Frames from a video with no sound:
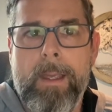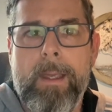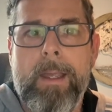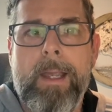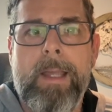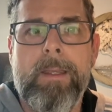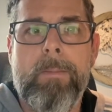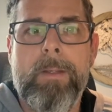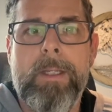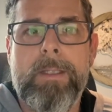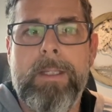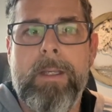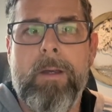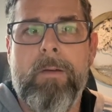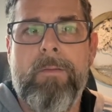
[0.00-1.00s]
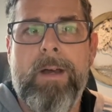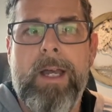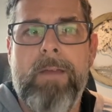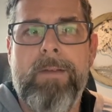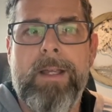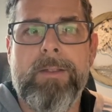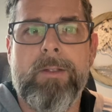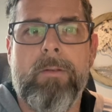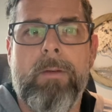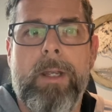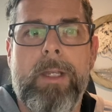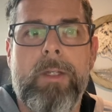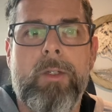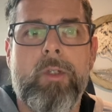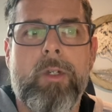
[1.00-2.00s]
and the PCL-5 has a
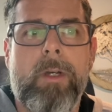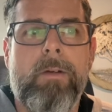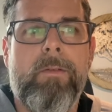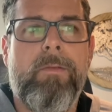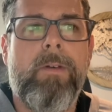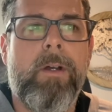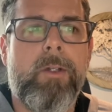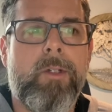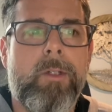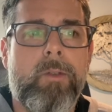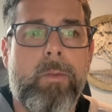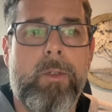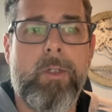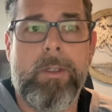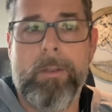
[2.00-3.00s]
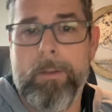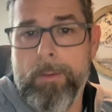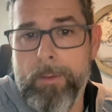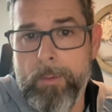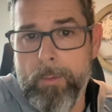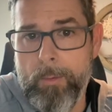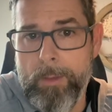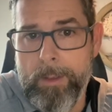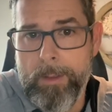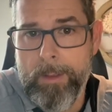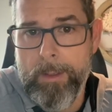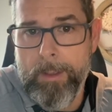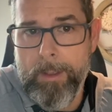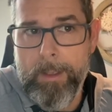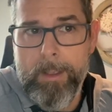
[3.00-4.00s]
range of functions which include
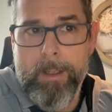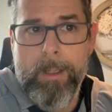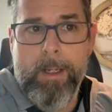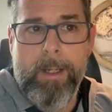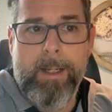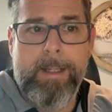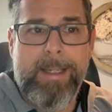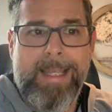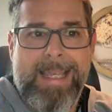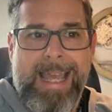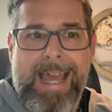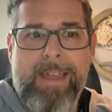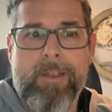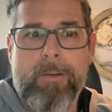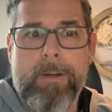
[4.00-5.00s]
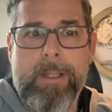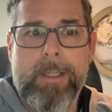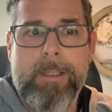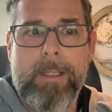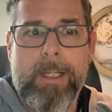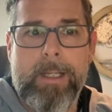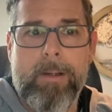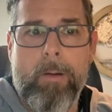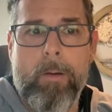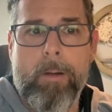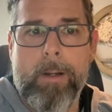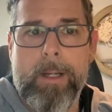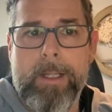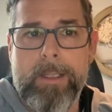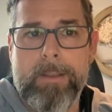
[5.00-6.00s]
gathering and
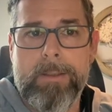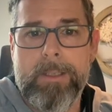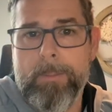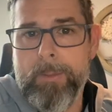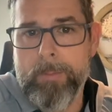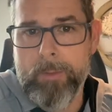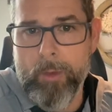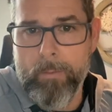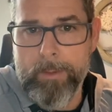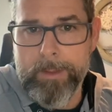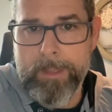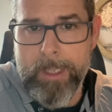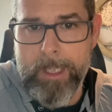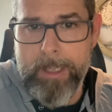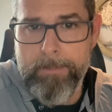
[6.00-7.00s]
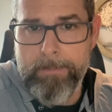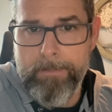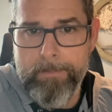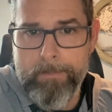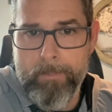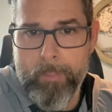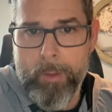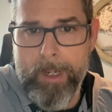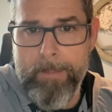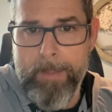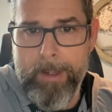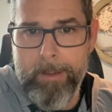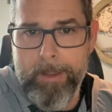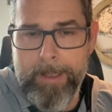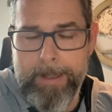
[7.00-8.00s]
auditing symptoms over time.
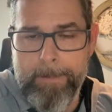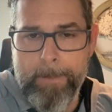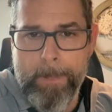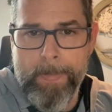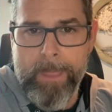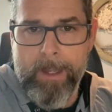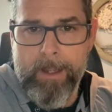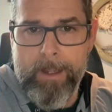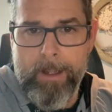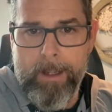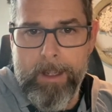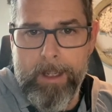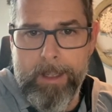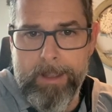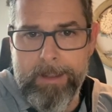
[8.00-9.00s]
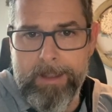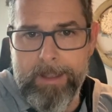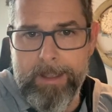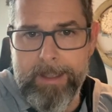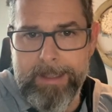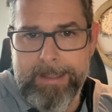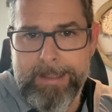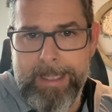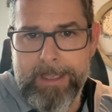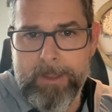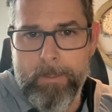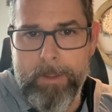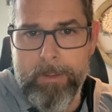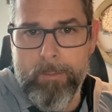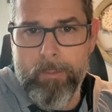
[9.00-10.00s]
Primarily, the
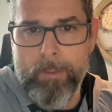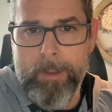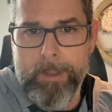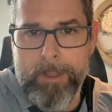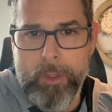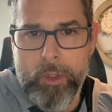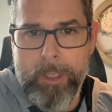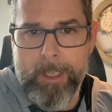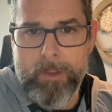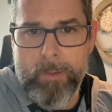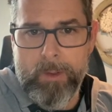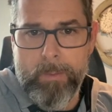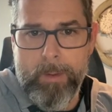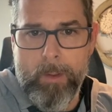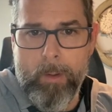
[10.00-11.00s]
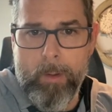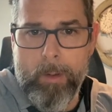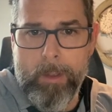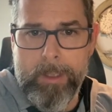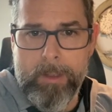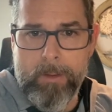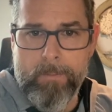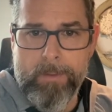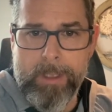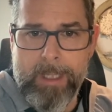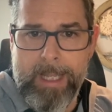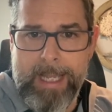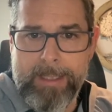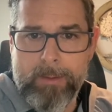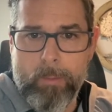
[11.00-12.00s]
assessment really checks what's been going on either for the
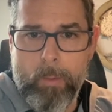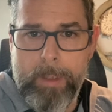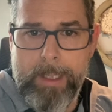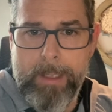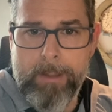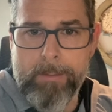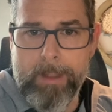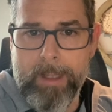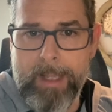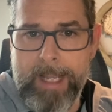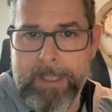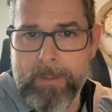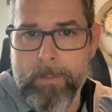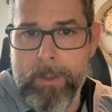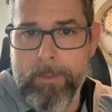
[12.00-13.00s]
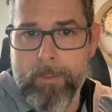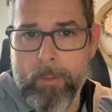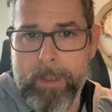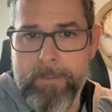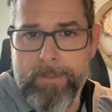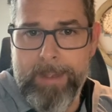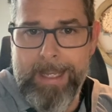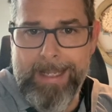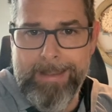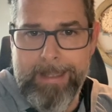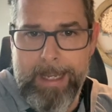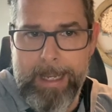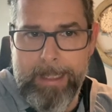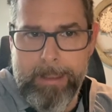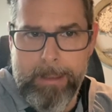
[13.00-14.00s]
last week, the last month, or even that
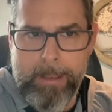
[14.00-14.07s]
day.